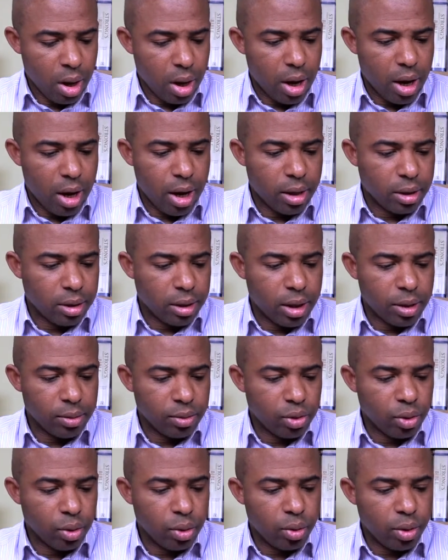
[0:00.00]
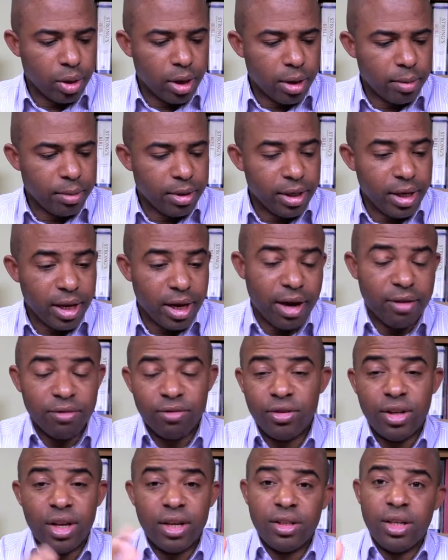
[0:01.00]
And um, so, I mean,
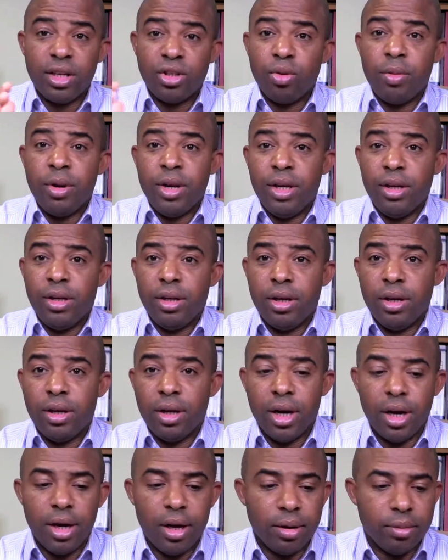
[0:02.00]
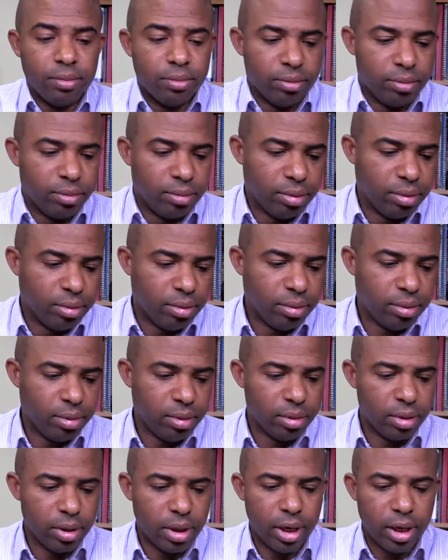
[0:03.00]
have, there, there's so many um,
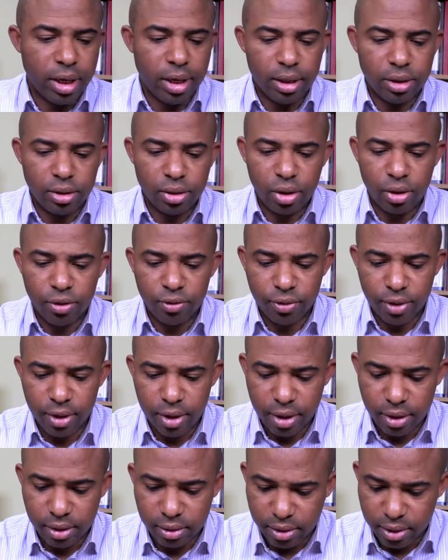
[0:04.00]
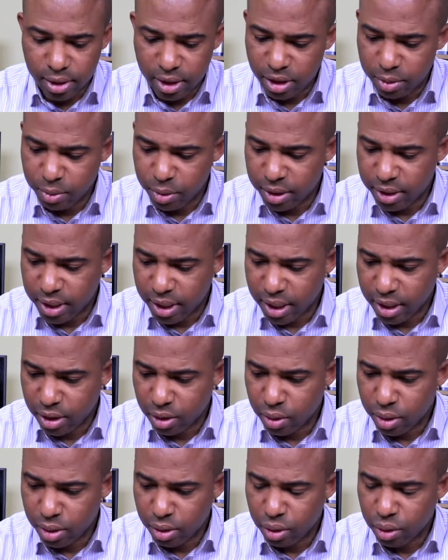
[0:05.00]
uh, sort of uh, testimonies I can
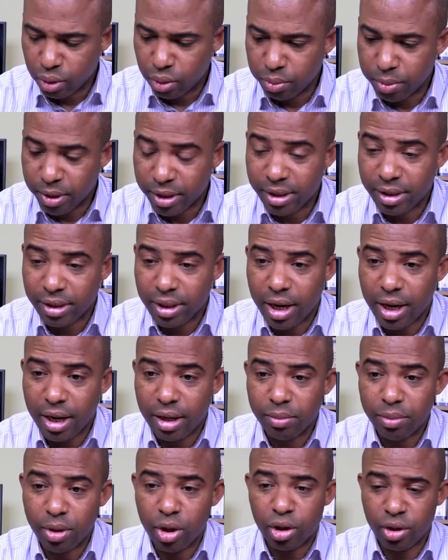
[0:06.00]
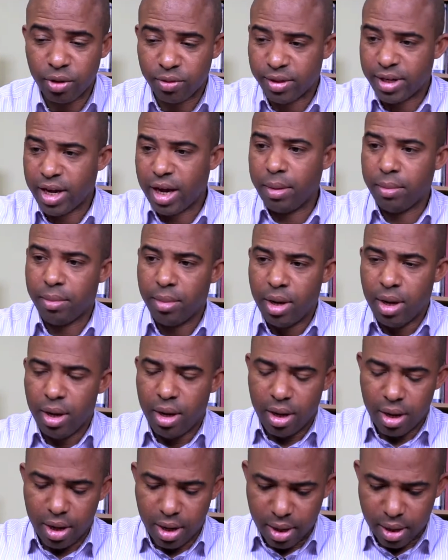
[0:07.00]
go into, but I, because of time,
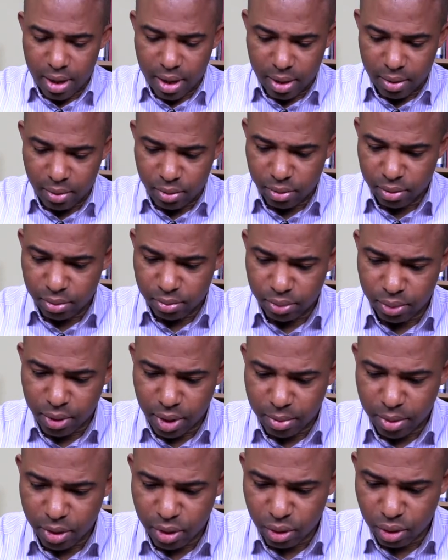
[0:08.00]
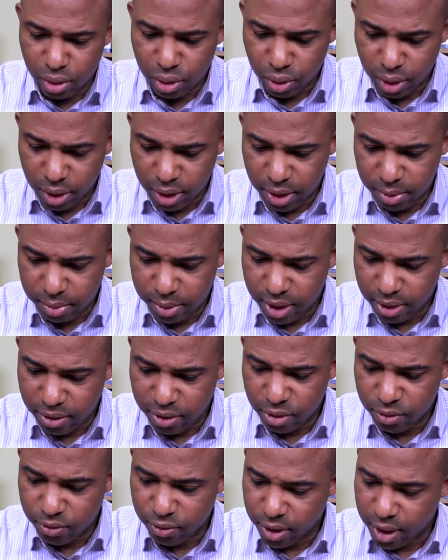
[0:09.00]
uh, I will probably just you know, keep that
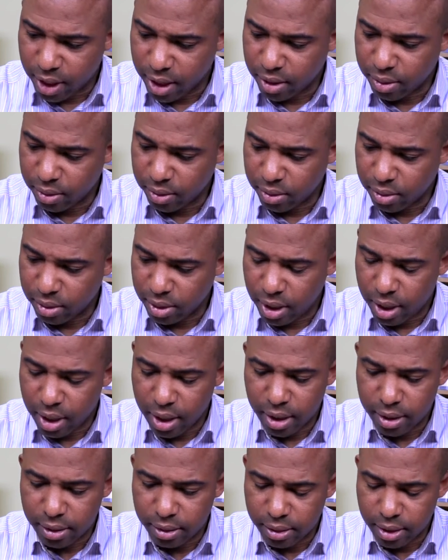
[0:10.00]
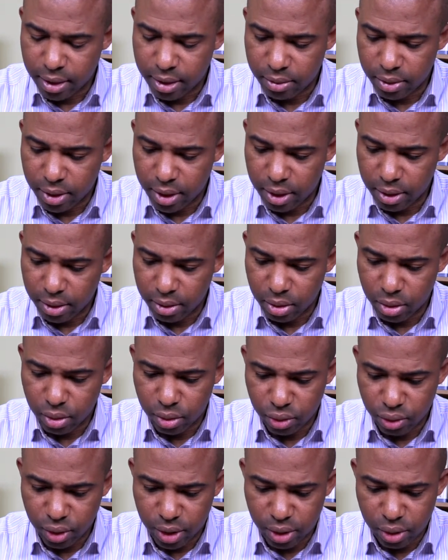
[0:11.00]
you know, for now and uh, really go
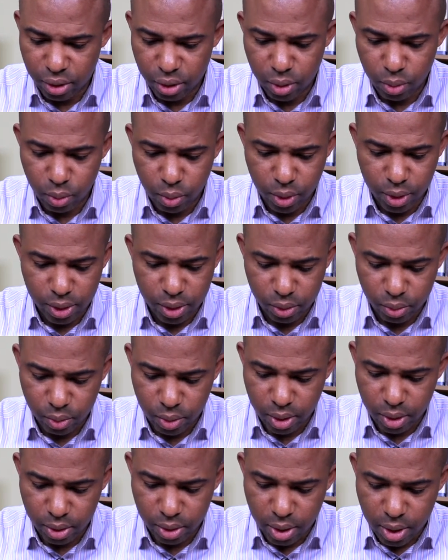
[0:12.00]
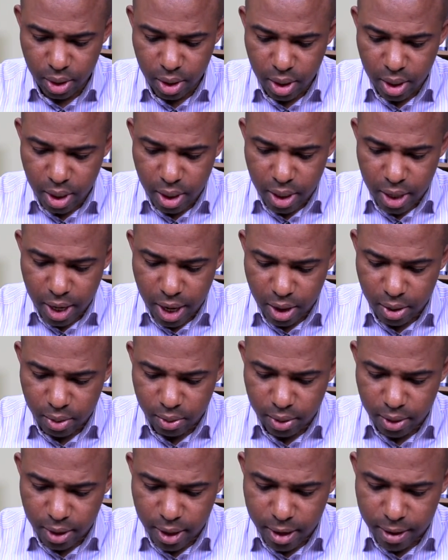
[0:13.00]
straight into the word as well.
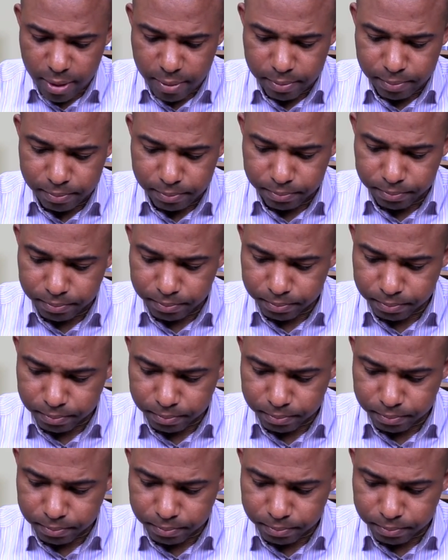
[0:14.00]
Now, um,